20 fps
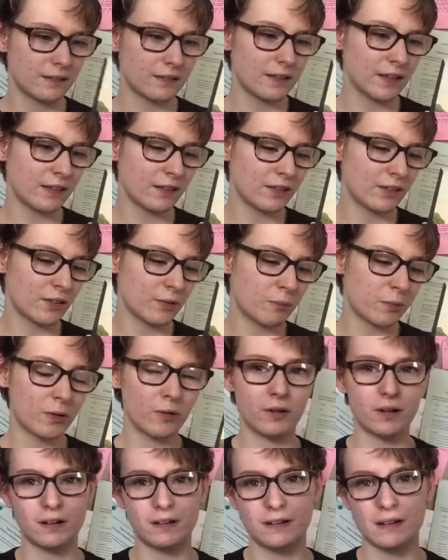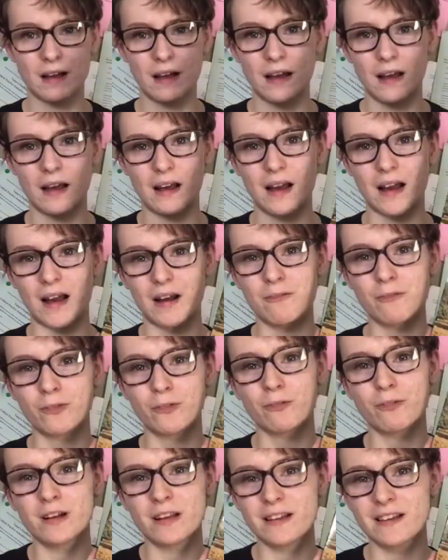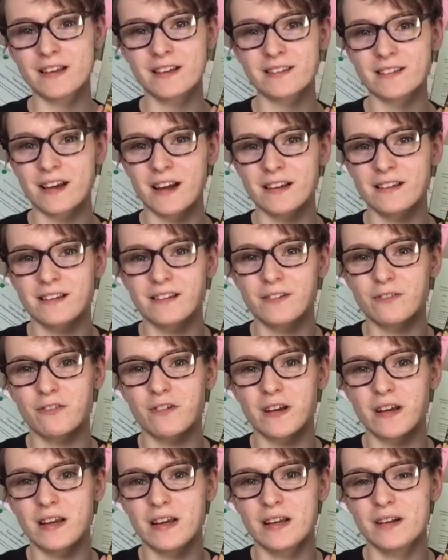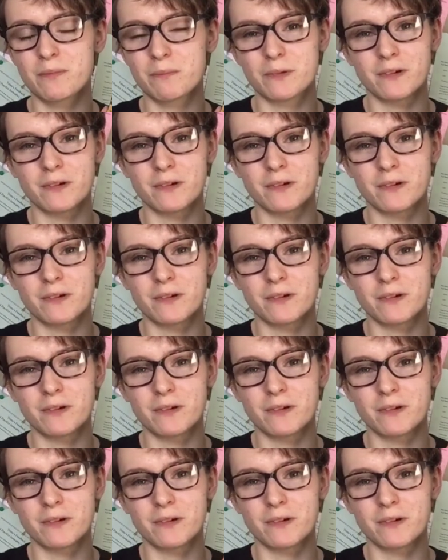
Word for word: This is a book that I was really excited to read,